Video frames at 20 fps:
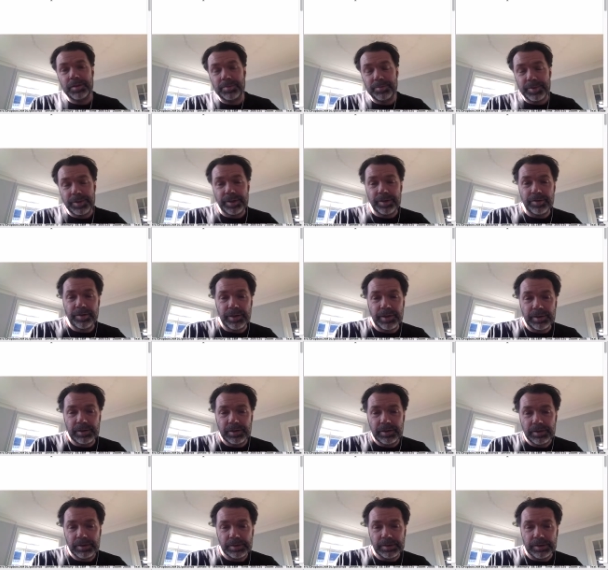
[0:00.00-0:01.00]

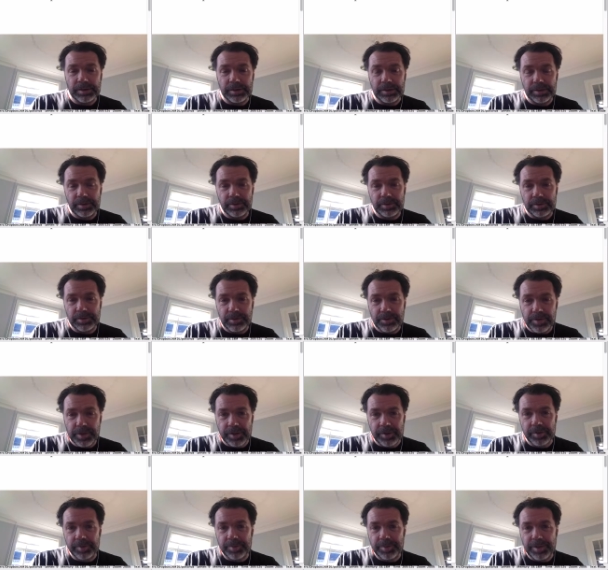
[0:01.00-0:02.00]
comparing uh, the
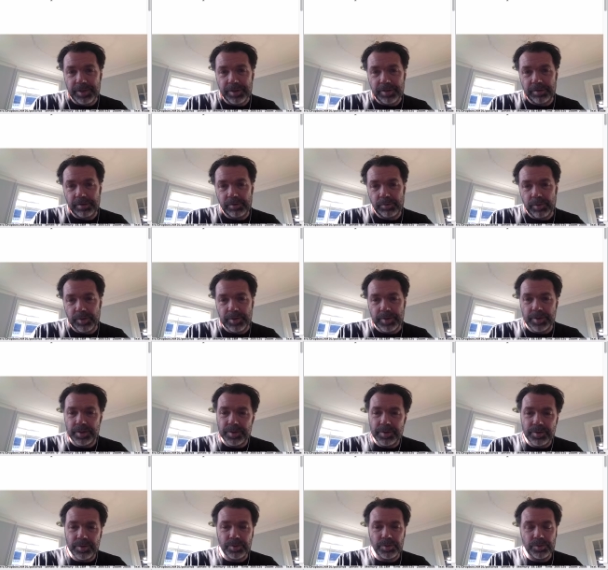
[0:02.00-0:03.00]
conjecture by
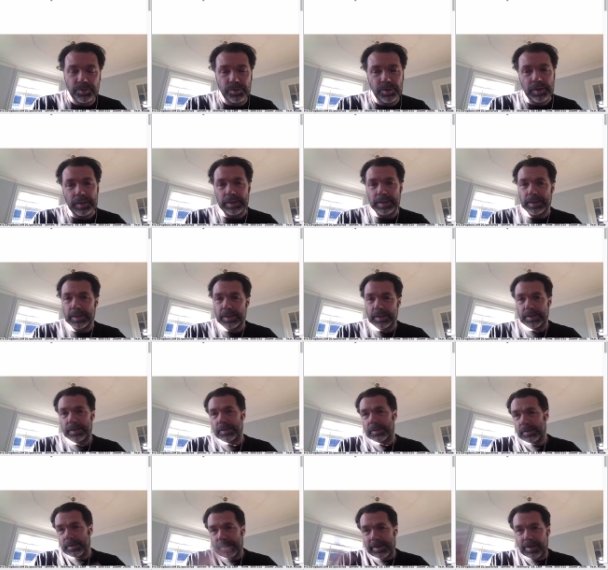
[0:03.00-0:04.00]
Watson to
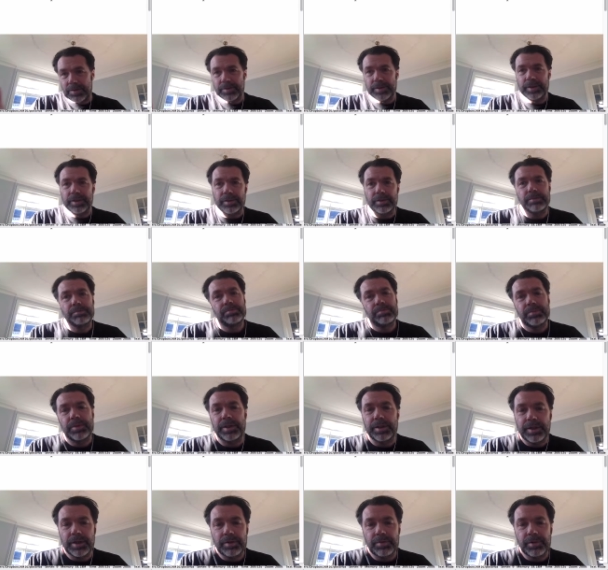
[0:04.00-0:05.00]
counting a,
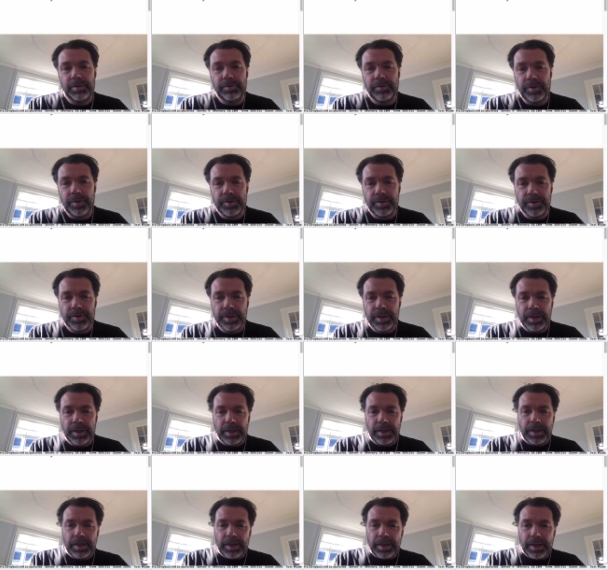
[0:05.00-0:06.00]
a little bit further.
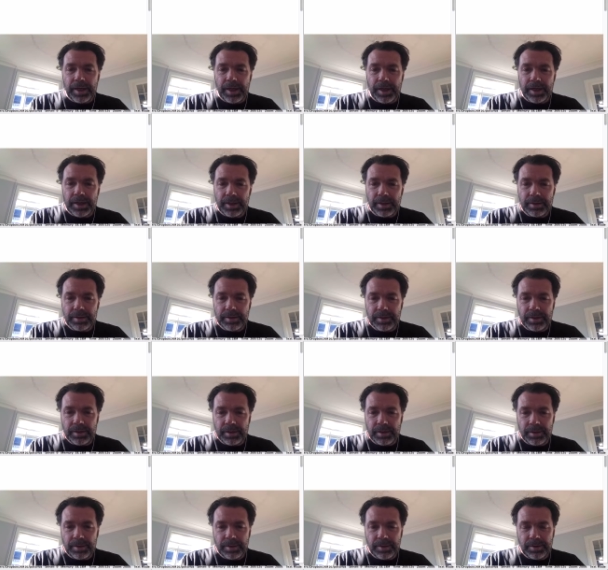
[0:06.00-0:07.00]
And
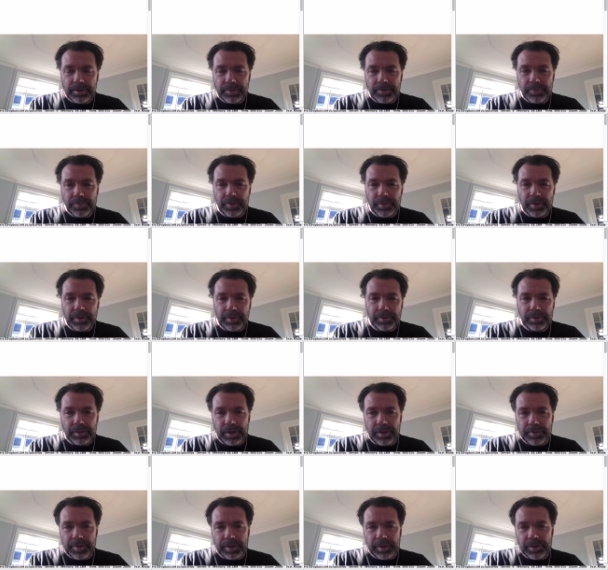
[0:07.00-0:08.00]
uh,
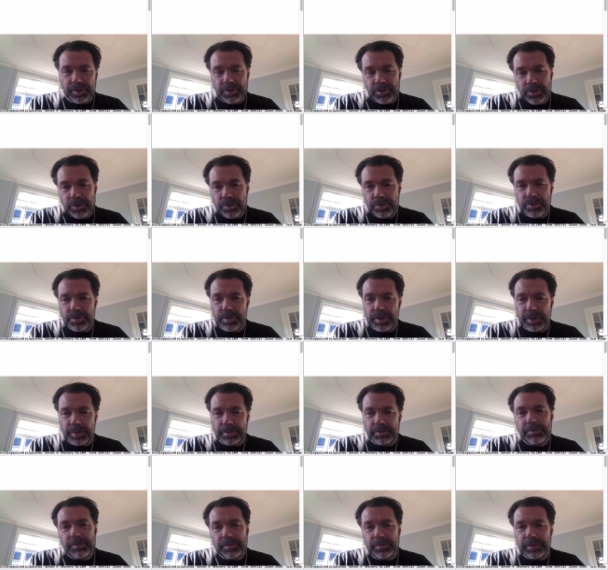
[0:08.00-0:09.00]
I think it shows
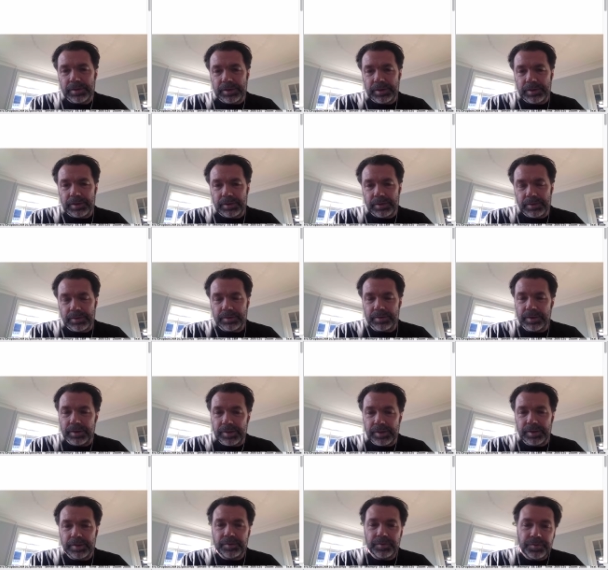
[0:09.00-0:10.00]
that the
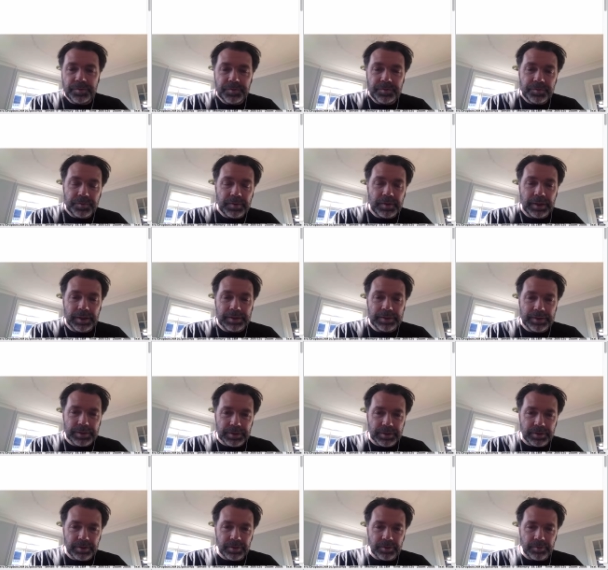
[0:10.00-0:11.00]
naive
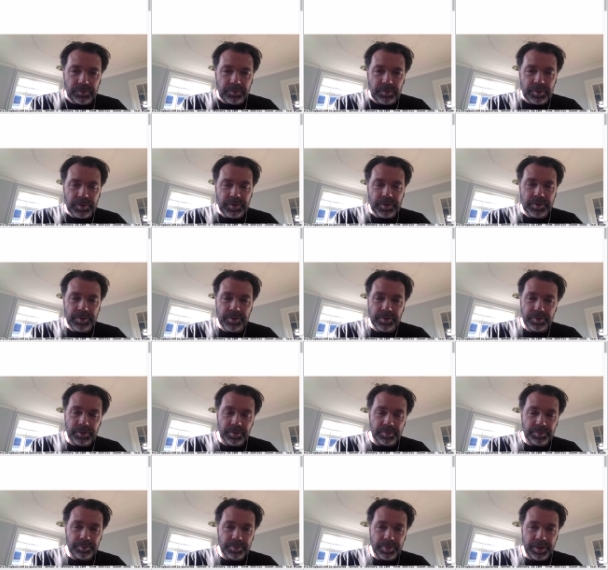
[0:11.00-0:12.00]
idea of Watson to
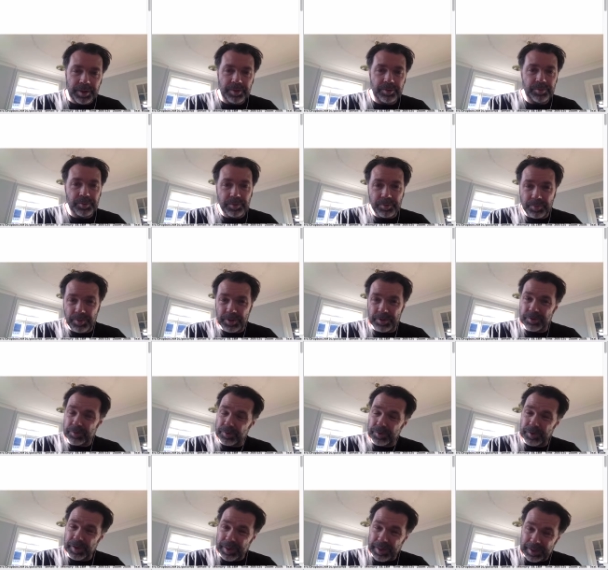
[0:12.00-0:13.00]
compare with 1
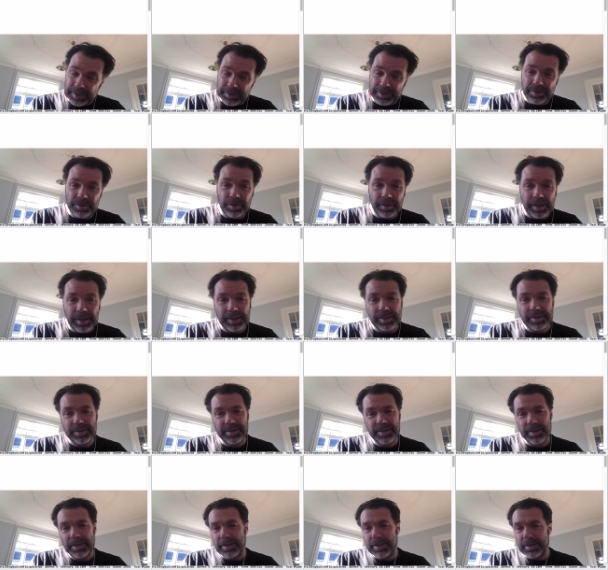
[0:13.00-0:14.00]
over x log
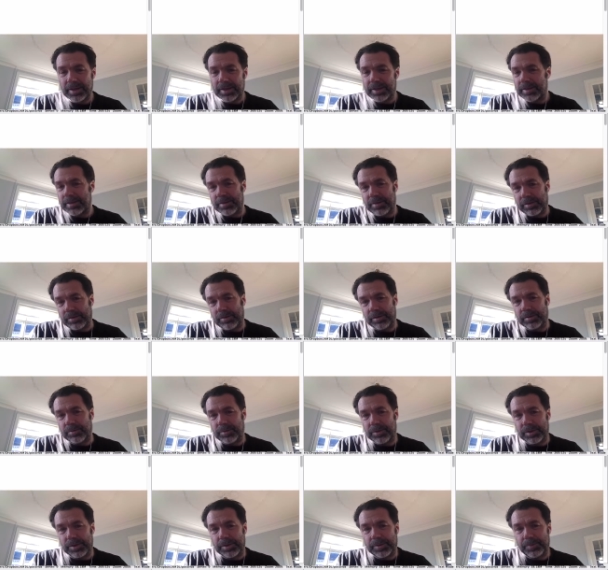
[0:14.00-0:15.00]
x is not going to
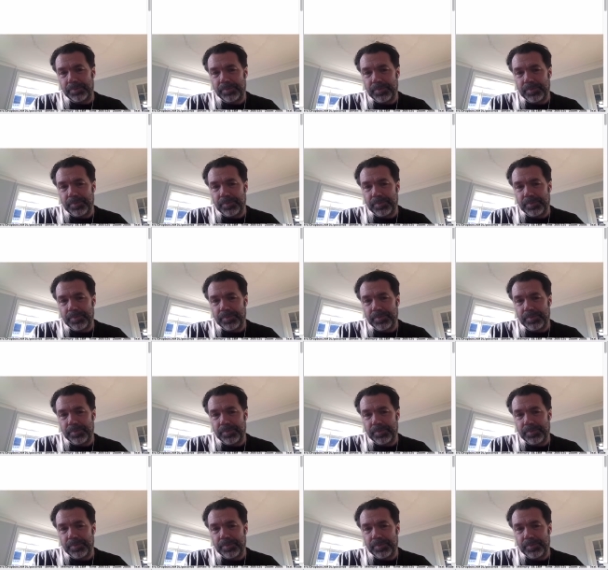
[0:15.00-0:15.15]
work.